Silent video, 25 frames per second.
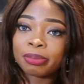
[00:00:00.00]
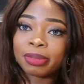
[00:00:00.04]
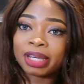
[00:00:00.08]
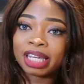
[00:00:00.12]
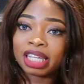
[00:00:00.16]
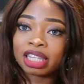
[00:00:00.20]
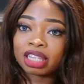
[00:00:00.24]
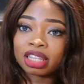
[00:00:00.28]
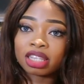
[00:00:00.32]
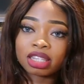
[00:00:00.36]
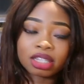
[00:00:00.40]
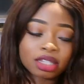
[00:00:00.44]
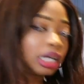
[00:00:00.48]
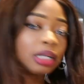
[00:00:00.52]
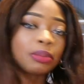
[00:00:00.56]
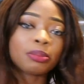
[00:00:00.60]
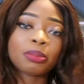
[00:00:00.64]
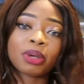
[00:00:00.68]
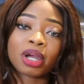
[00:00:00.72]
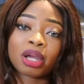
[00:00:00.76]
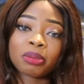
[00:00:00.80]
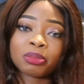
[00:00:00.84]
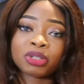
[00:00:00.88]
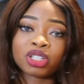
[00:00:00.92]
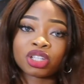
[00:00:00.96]
meat,
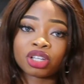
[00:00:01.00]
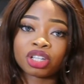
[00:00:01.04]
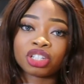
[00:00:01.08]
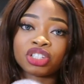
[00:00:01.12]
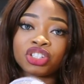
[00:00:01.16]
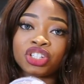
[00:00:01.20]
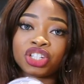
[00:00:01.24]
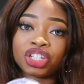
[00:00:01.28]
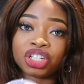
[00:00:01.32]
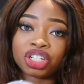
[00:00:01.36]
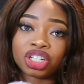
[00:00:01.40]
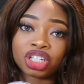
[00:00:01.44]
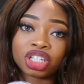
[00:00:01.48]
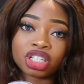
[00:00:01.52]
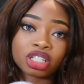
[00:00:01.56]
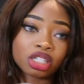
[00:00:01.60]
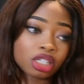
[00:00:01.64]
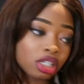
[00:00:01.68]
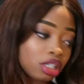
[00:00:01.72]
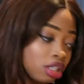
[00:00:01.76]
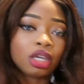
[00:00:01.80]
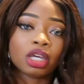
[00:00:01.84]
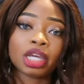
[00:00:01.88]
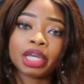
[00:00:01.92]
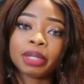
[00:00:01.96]
Parmesan cheese,
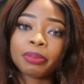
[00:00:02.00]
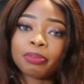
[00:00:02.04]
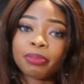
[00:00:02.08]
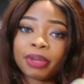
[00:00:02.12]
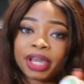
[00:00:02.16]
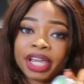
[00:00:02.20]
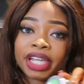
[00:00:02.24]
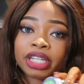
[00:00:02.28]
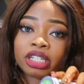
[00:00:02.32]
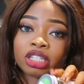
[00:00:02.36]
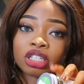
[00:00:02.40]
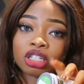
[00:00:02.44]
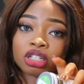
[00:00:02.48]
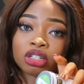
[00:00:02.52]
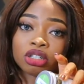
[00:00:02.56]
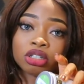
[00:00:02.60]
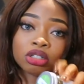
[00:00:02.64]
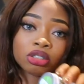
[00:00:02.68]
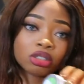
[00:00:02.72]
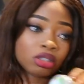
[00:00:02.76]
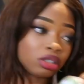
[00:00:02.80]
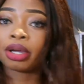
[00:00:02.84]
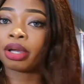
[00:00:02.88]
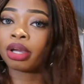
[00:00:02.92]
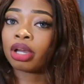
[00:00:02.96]

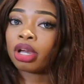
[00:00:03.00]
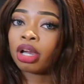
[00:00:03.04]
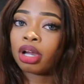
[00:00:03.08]
basil,